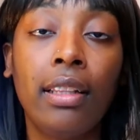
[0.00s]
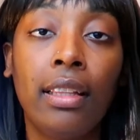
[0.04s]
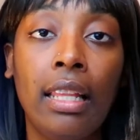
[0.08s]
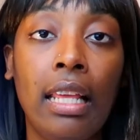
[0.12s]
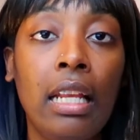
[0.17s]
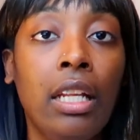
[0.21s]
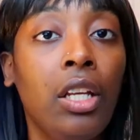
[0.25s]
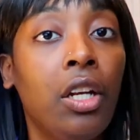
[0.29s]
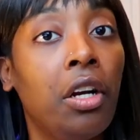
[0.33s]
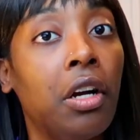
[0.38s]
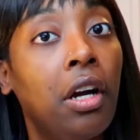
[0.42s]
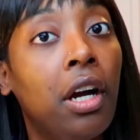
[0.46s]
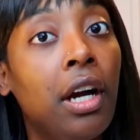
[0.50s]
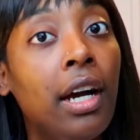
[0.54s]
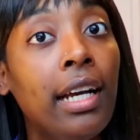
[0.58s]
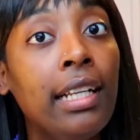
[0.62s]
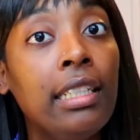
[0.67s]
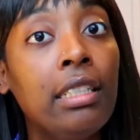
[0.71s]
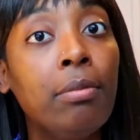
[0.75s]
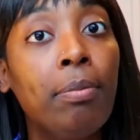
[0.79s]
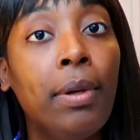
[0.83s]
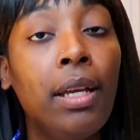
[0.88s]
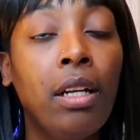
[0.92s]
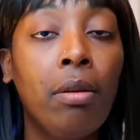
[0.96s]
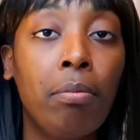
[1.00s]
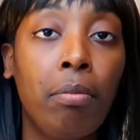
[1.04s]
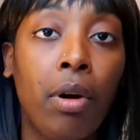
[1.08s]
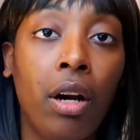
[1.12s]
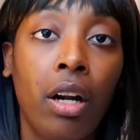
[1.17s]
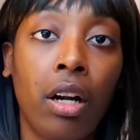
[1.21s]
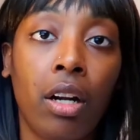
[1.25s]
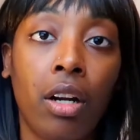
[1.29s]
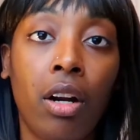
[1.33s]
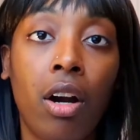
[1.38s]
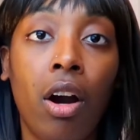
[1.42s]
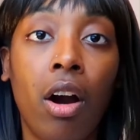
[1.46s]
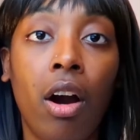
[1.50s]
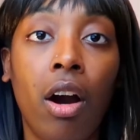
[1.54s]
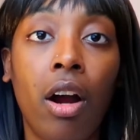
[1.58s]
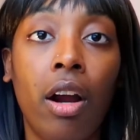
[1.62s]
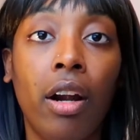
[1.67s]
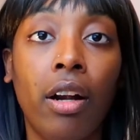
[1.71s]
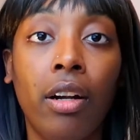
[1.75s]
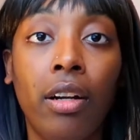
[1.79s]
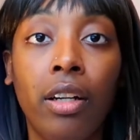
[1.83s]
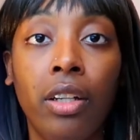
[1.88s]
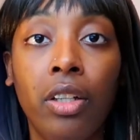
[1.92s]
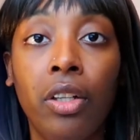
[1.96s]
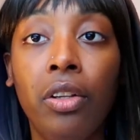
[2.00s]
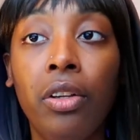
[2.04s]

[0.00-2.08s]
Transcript: then your husband bought a car